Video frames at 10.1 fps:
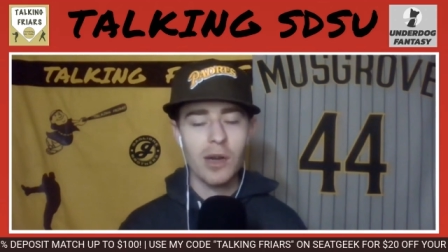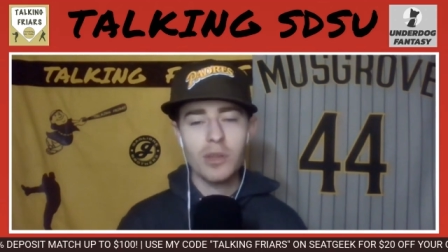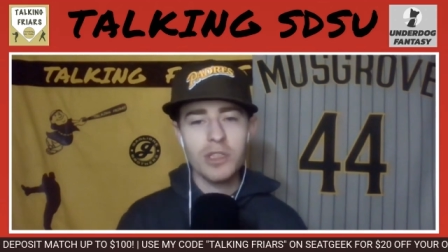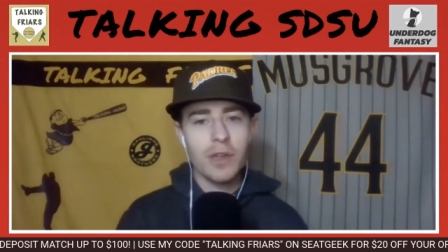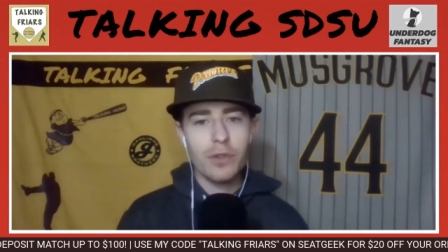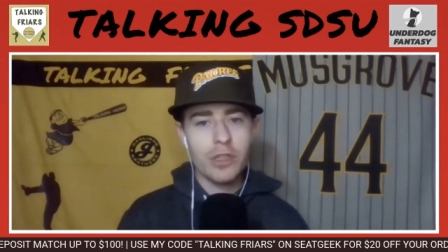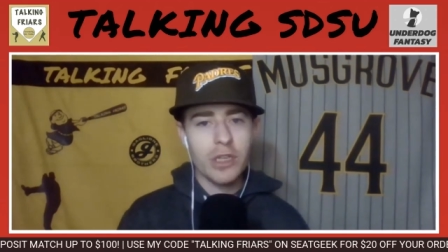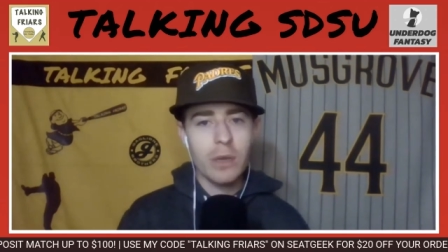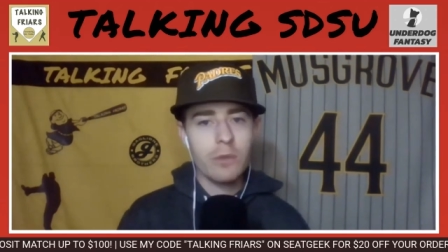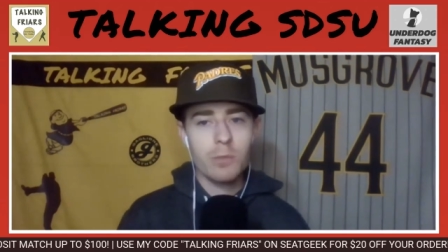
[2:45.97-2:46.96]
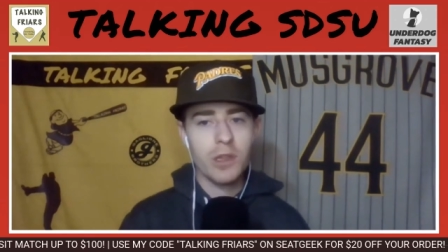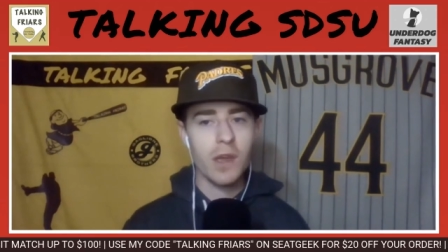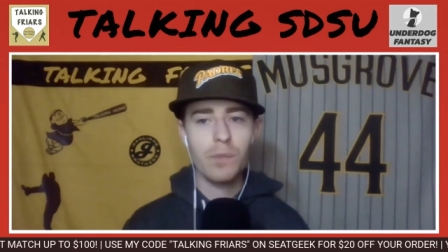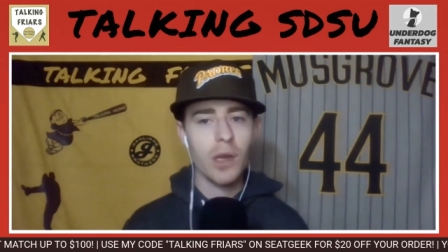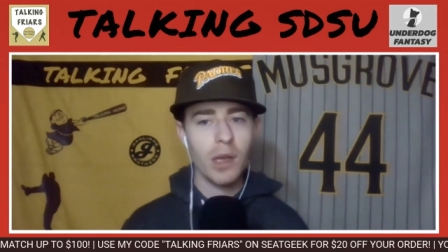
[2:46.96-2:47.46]
I know it's different teams, but
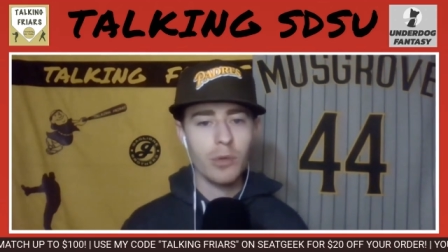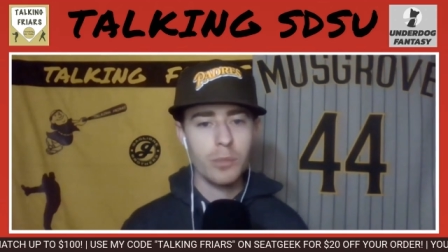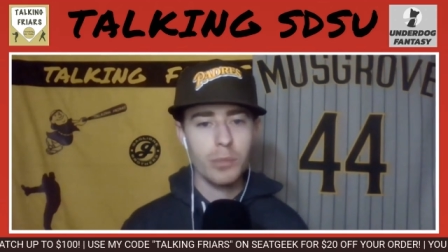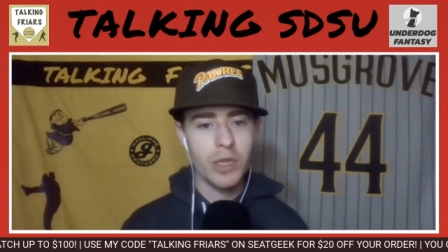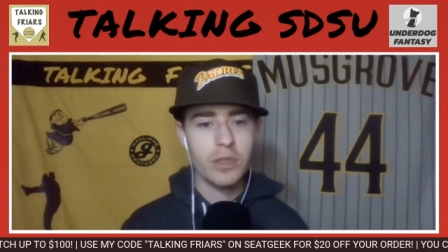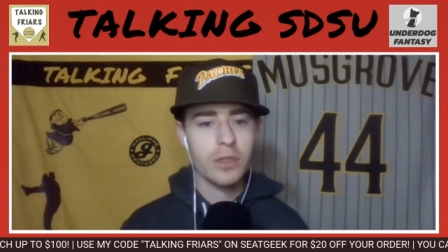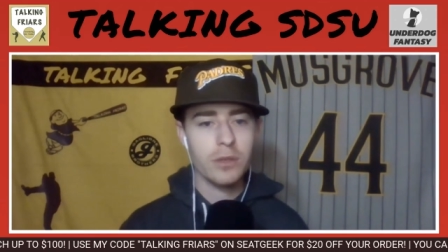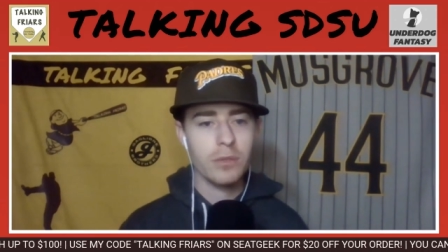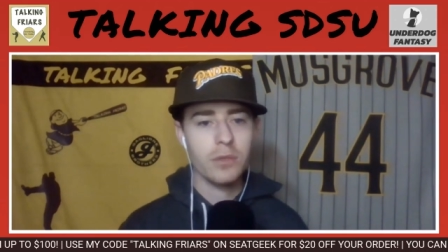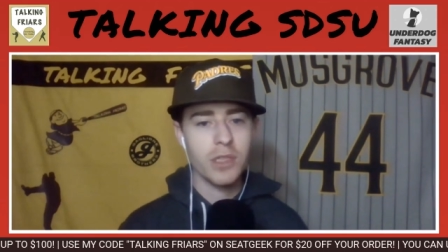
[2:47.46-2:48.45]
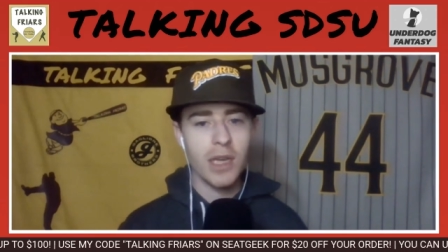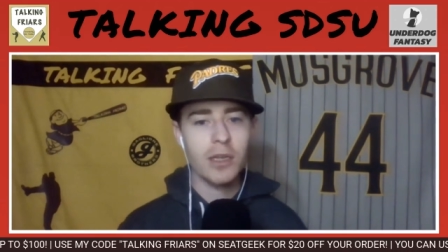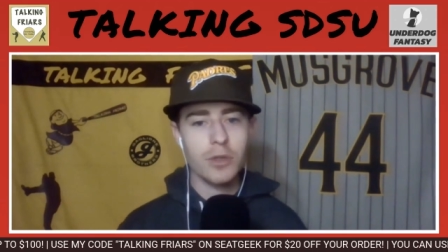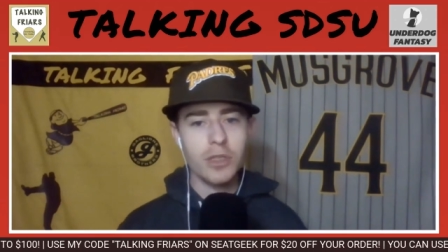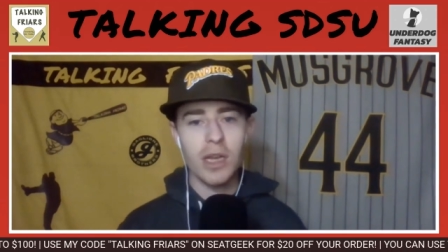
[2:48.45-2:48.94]
they've been able to beat San
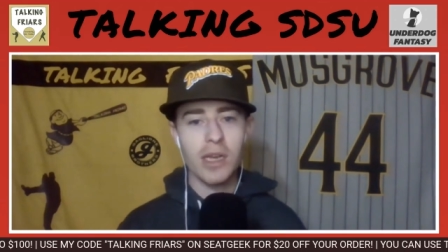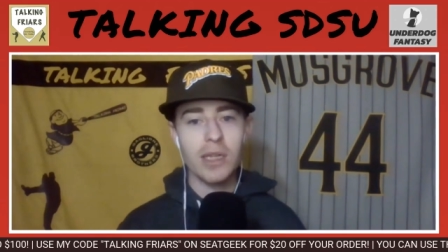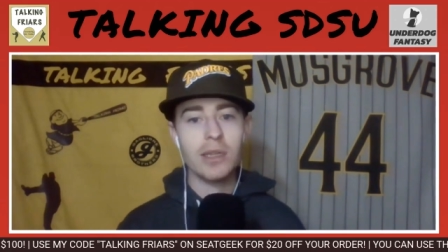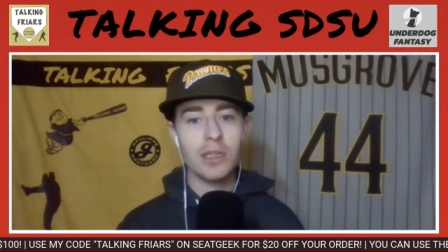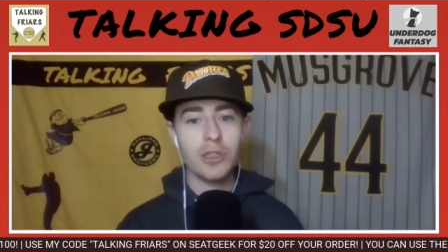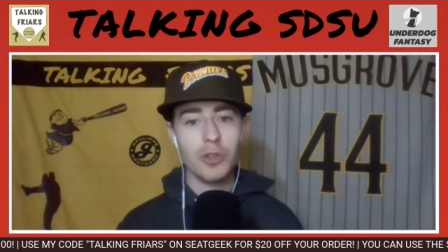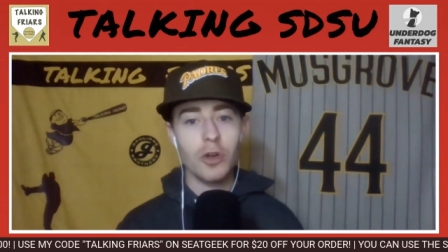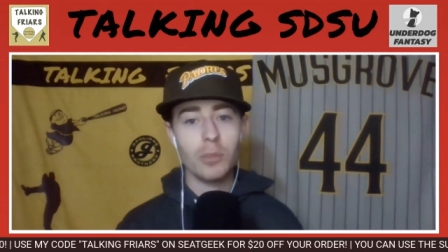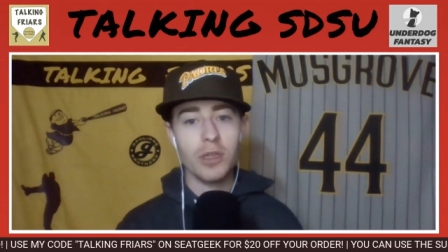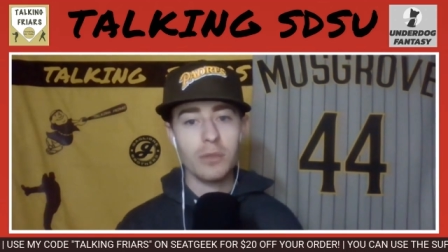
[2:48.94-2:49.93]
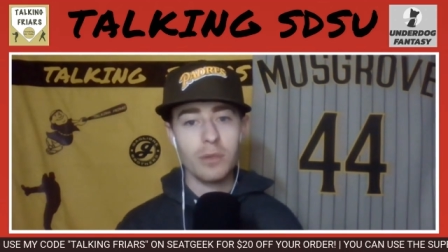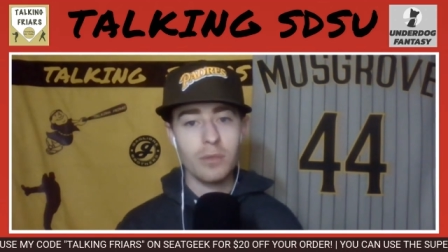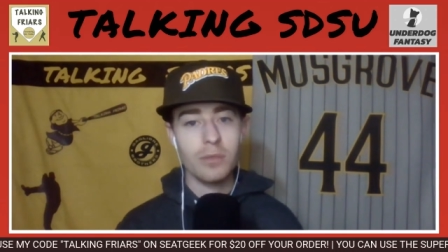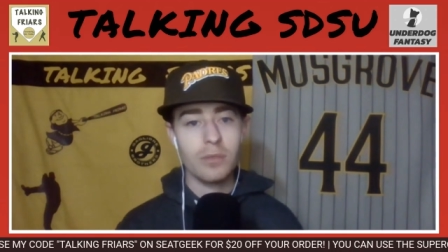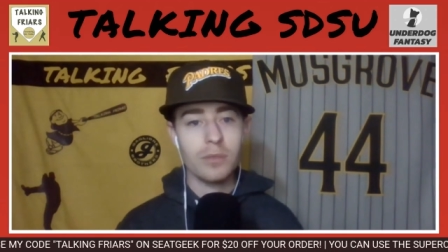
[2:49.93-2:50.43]
Diego State in these tournament
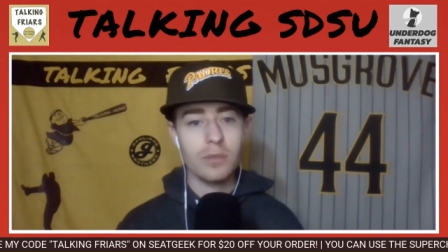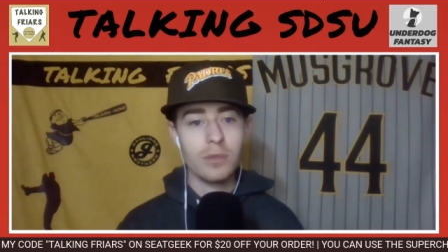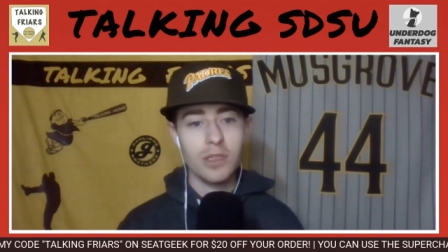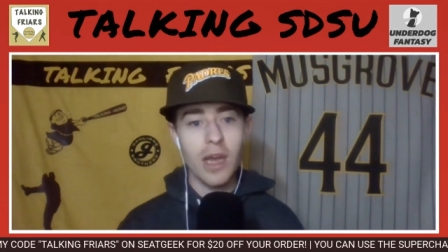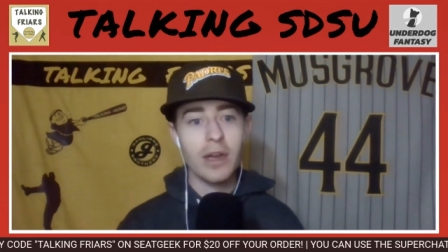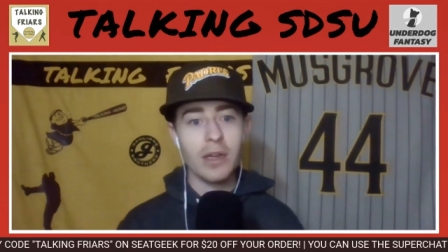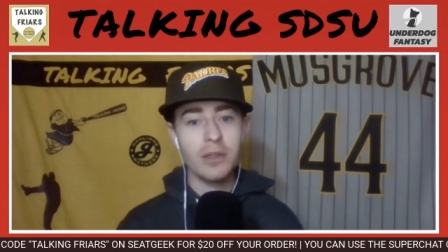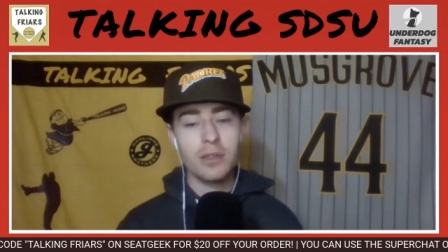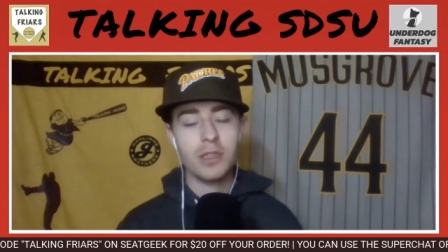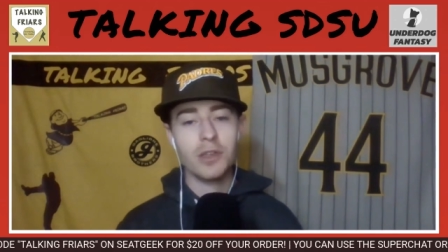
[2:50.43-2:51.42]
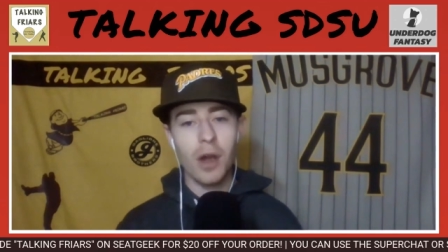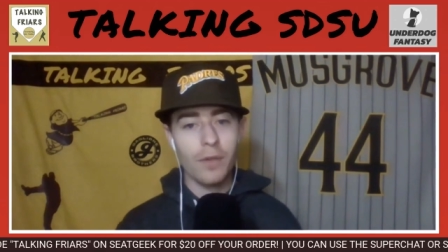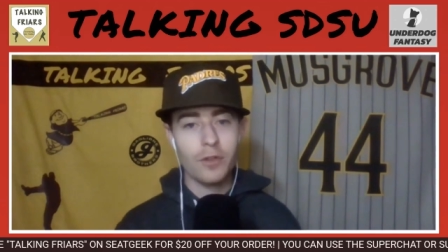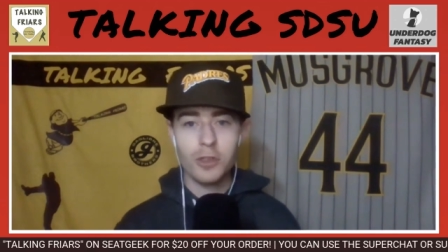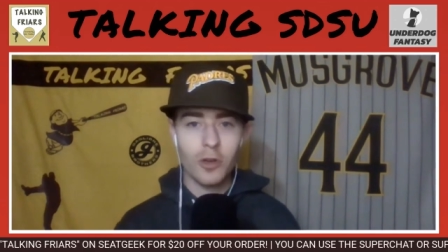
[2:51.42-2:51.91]
settings, these
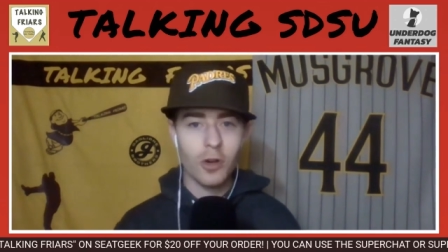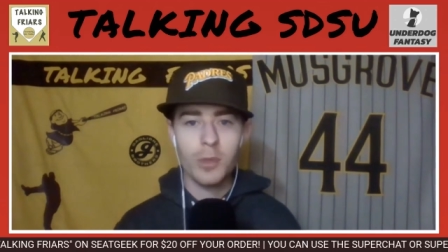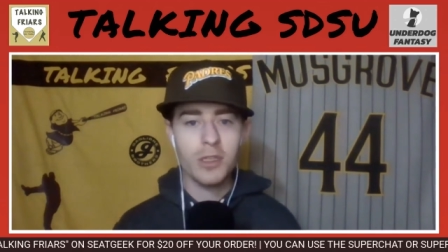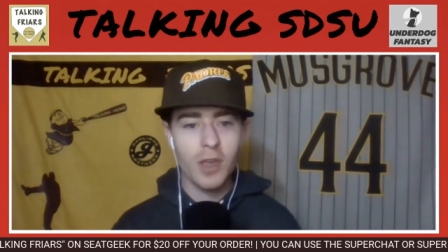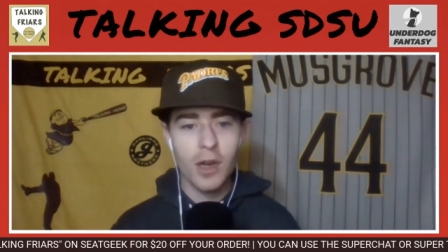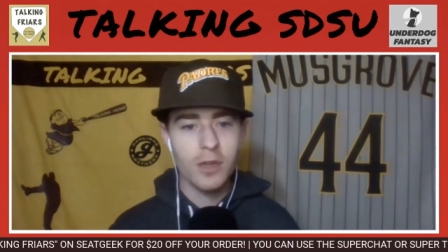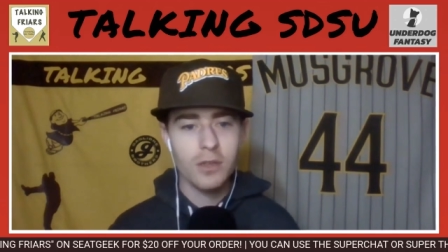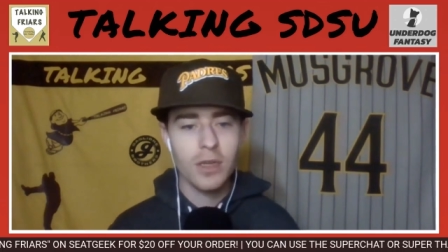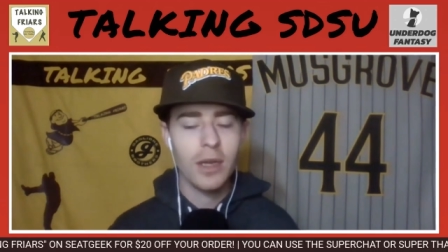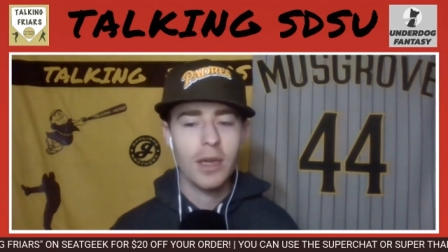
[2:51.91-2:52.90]
conference tournament settings.